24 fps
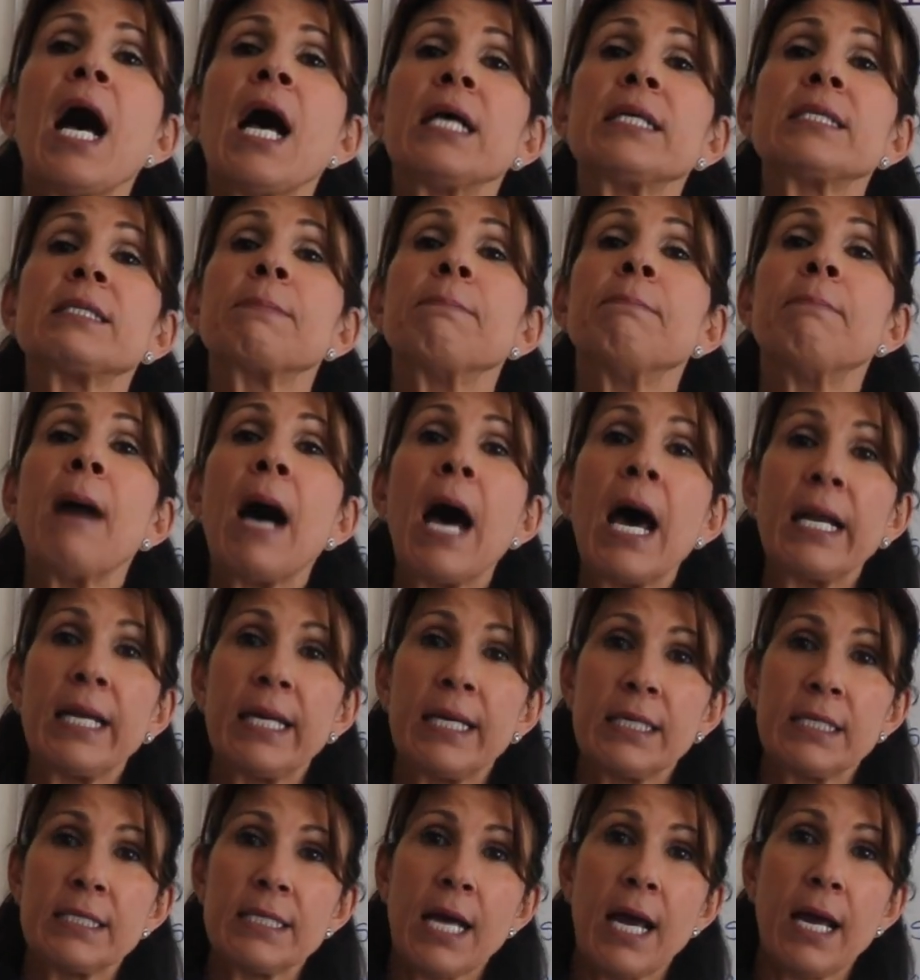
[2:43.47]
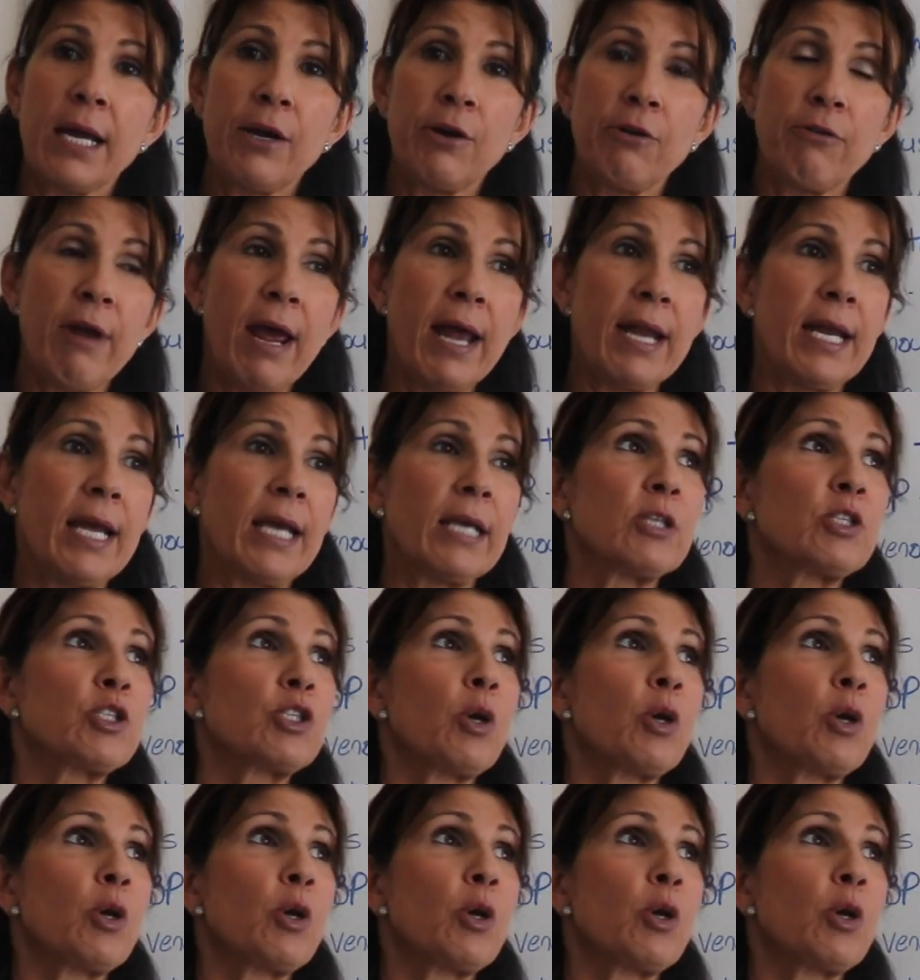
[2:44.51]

osmotic diuretic.